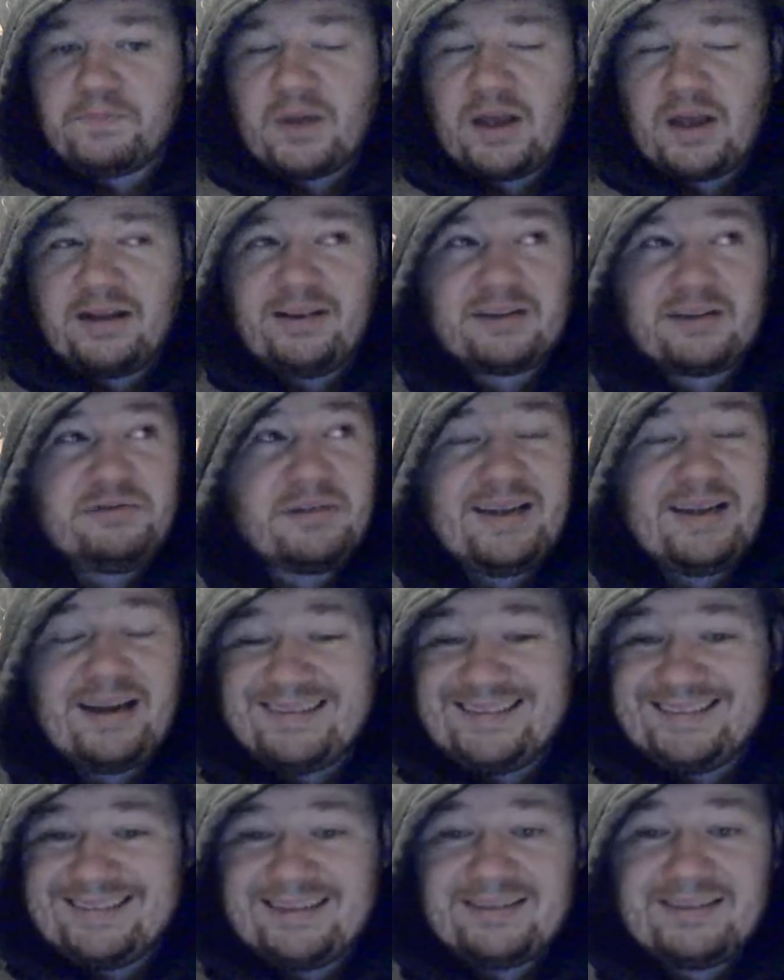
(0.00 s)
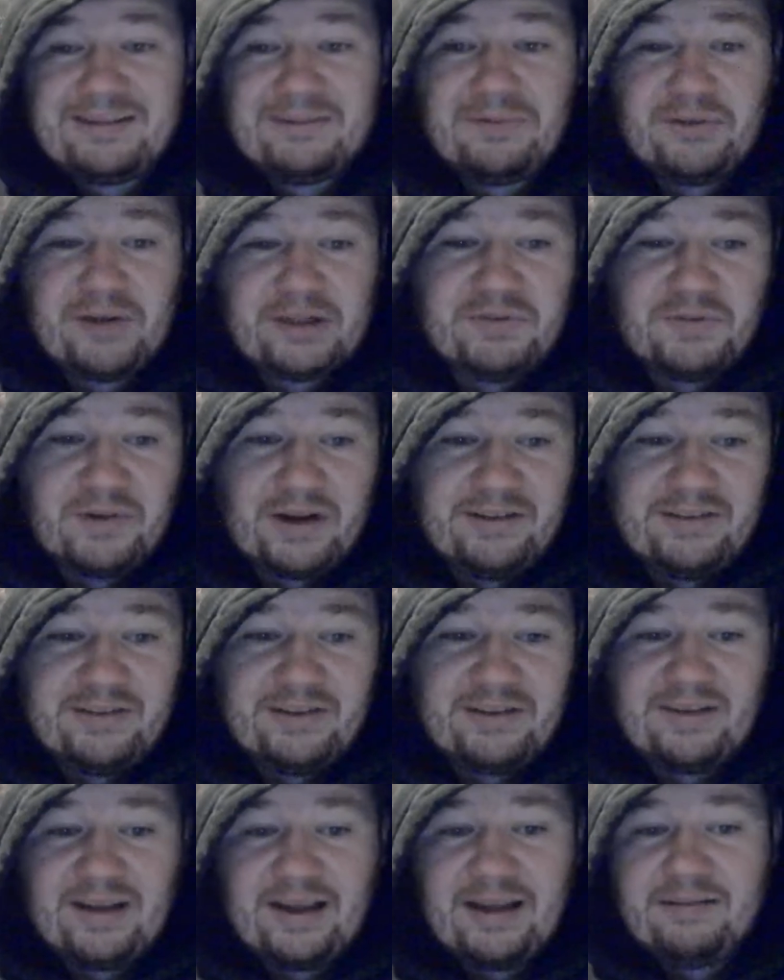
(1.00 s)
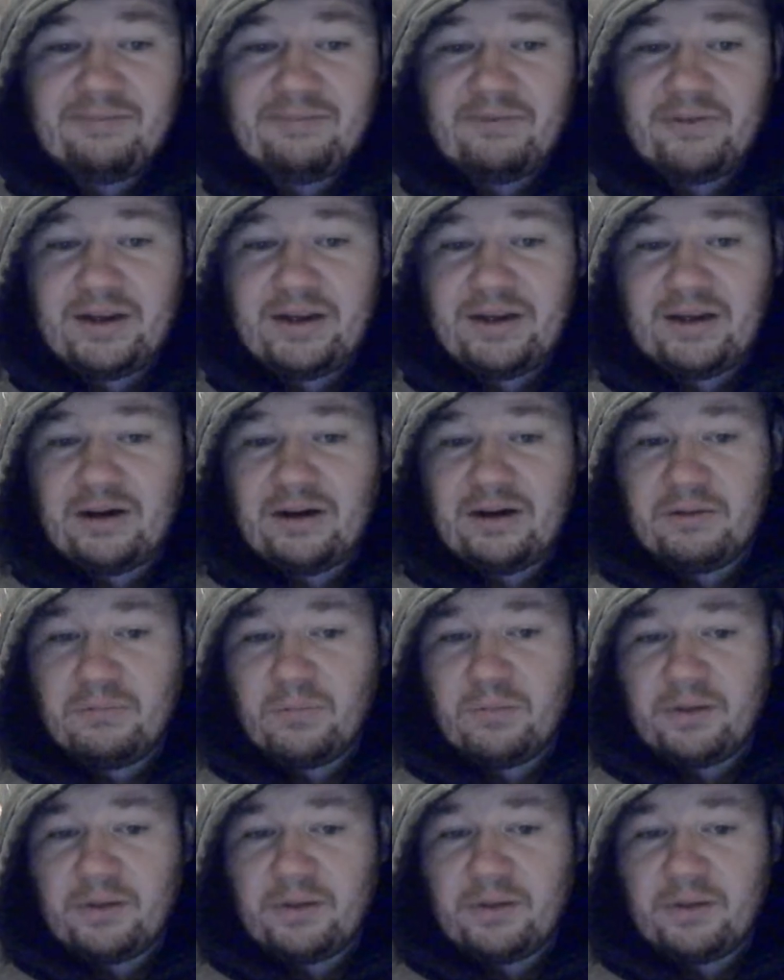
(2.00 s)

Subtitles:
It's actually nice seeing some fresh faces in the